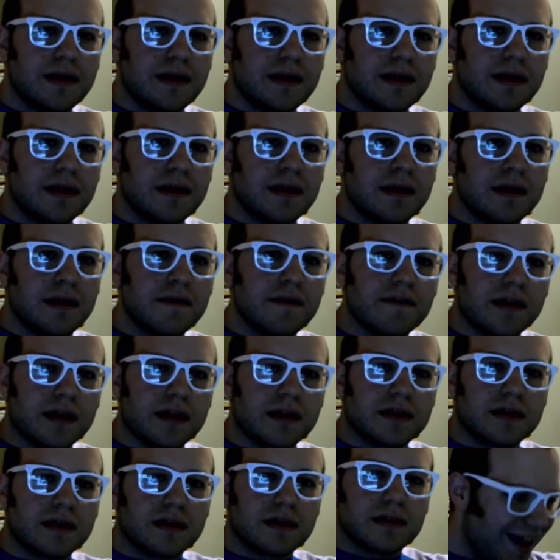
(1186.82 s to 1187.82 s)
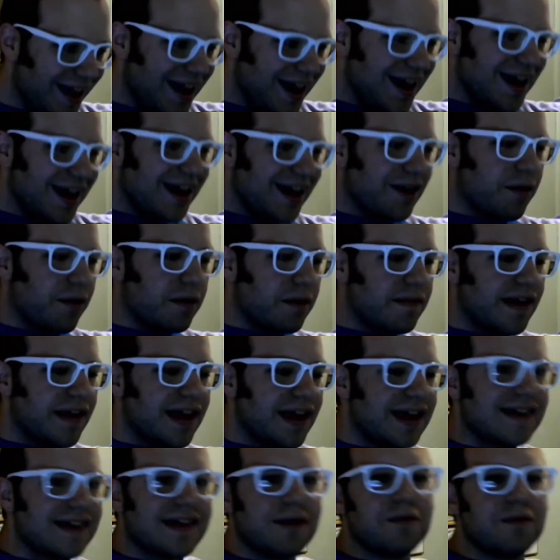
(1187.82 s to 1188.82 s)
living. What I'm saying
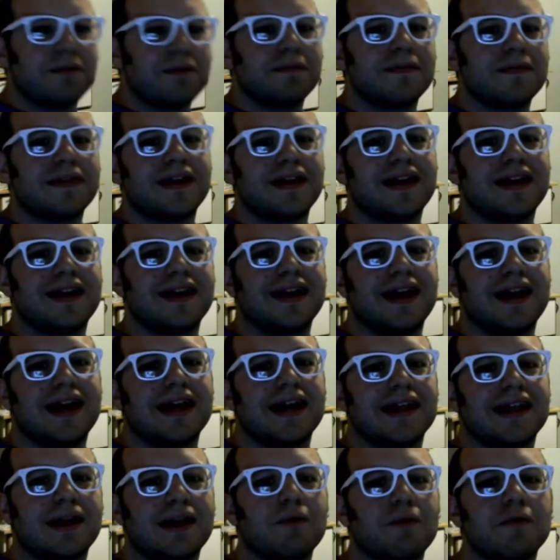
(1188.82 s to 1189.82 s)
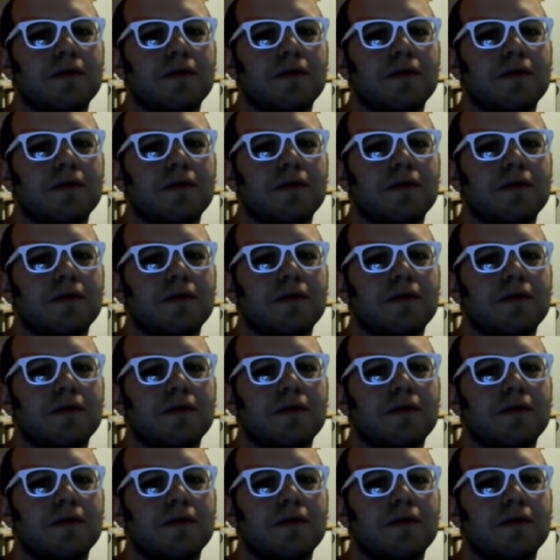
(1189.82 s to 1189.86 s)
is they